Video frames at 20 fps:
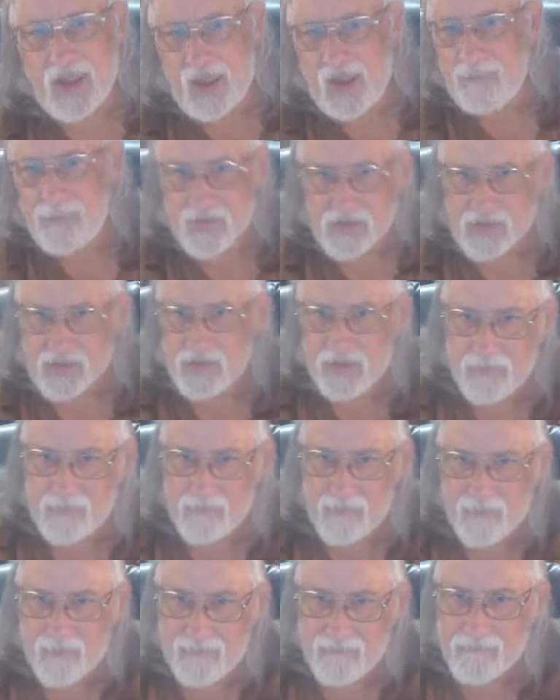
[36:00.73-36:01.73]
happen.
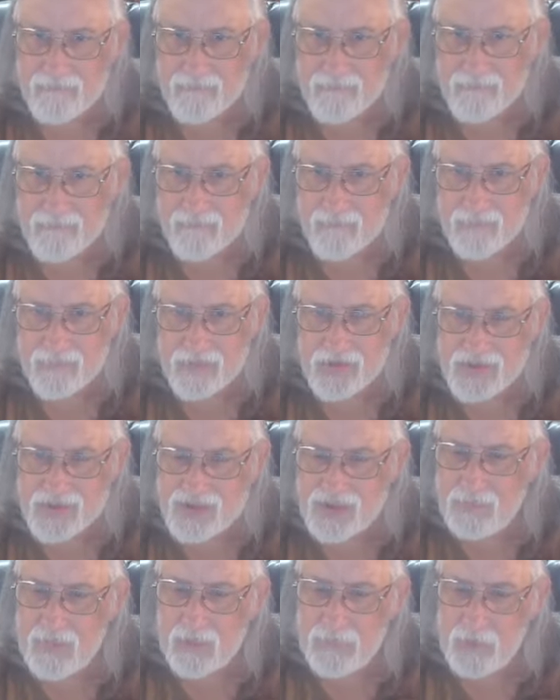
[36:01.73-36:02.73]
You
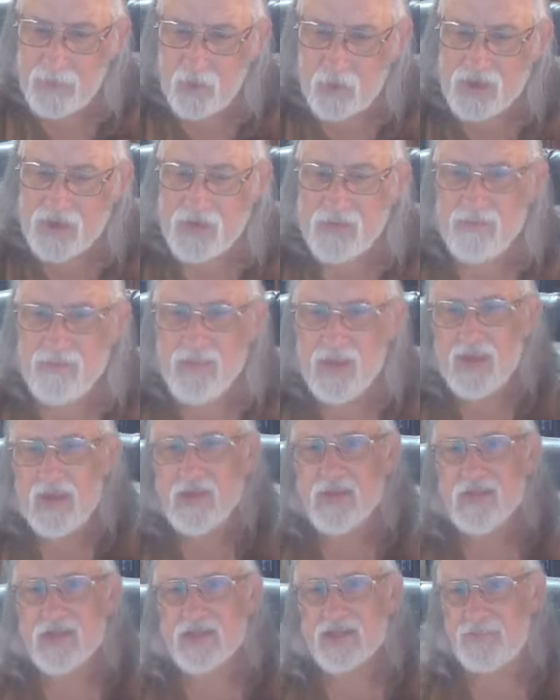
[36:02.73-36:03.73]
see my point?
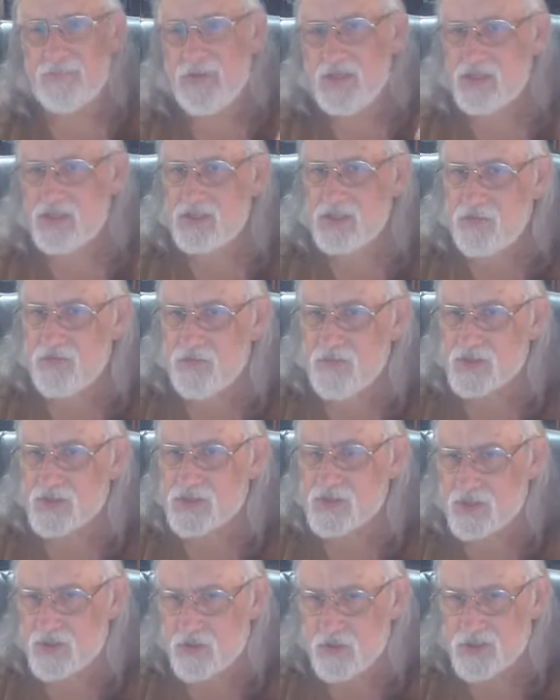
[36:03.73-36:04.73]
There's a big
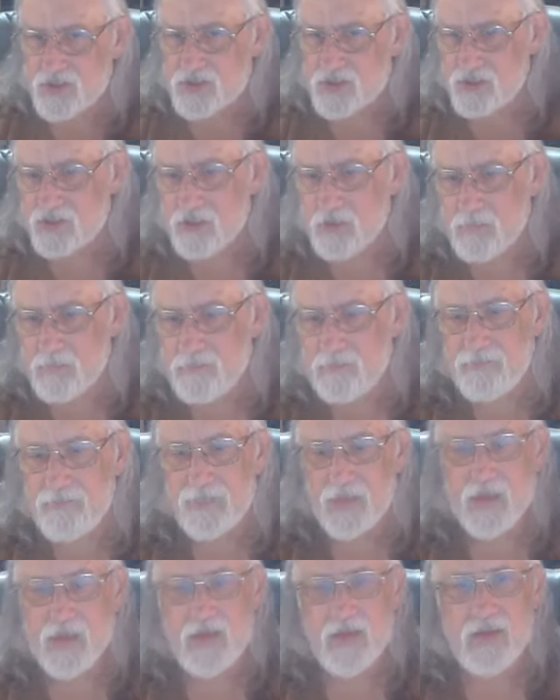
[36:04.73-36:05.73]
difference in Christendom.
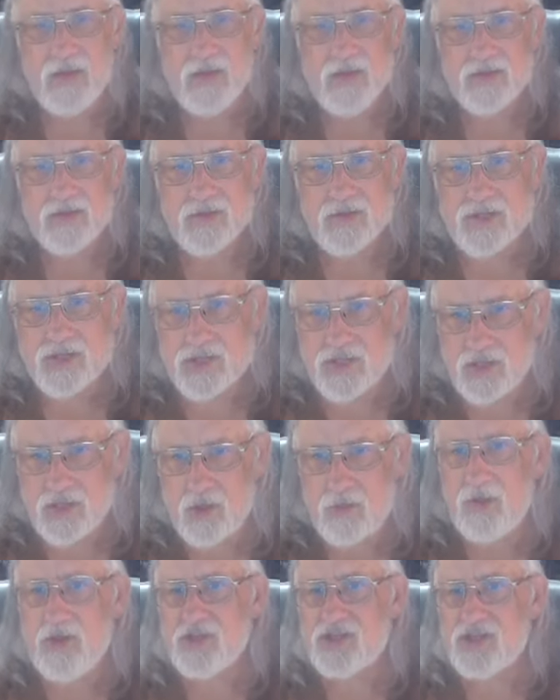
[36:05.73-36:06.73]
There's
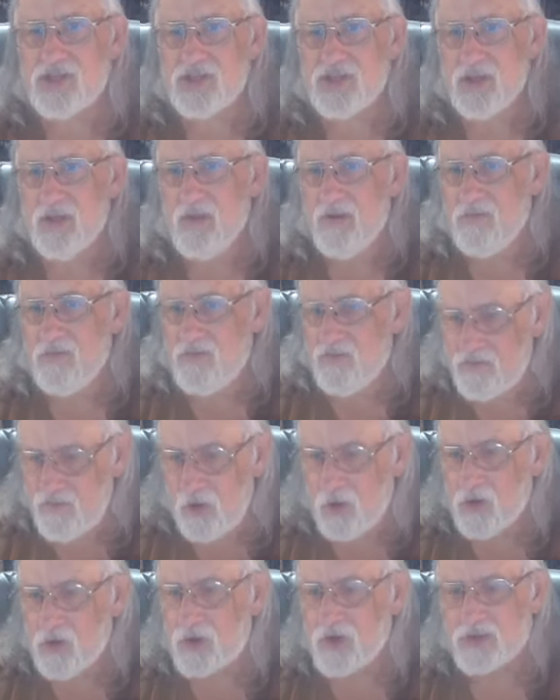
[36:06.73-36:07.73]
so much
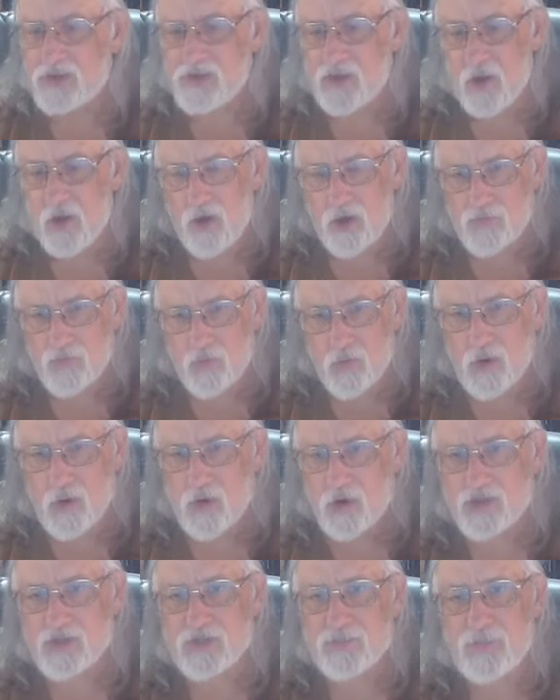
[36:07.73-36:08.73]
focus on
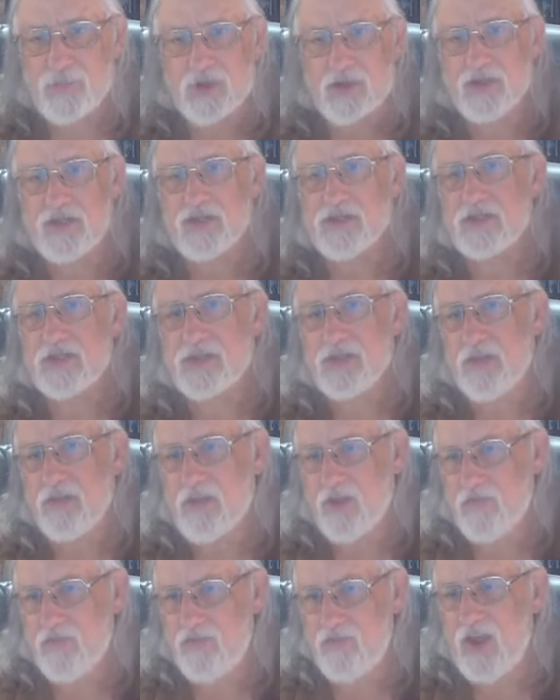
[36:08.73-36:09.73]
works because
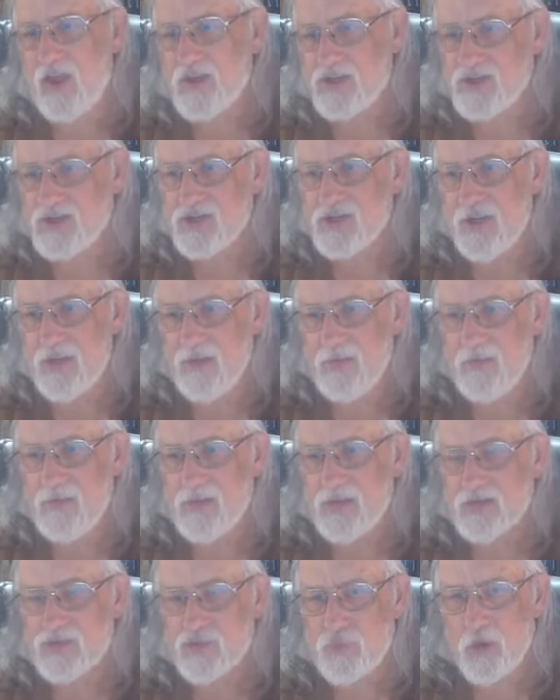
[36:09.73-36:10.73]
the flesh
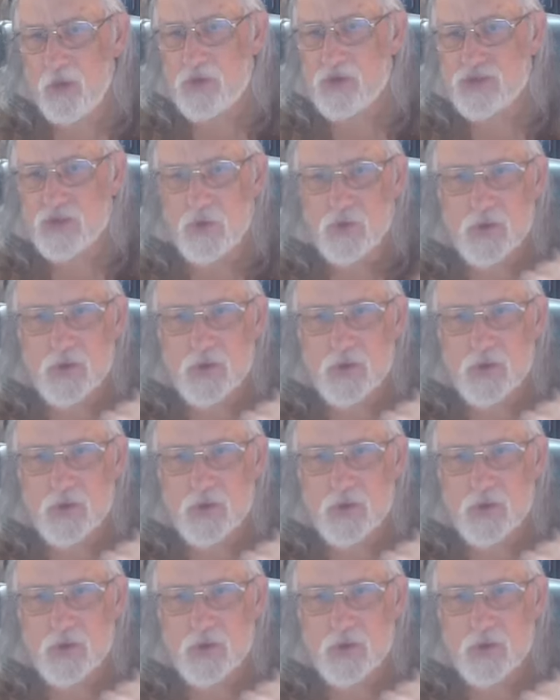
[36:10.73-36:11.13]
is works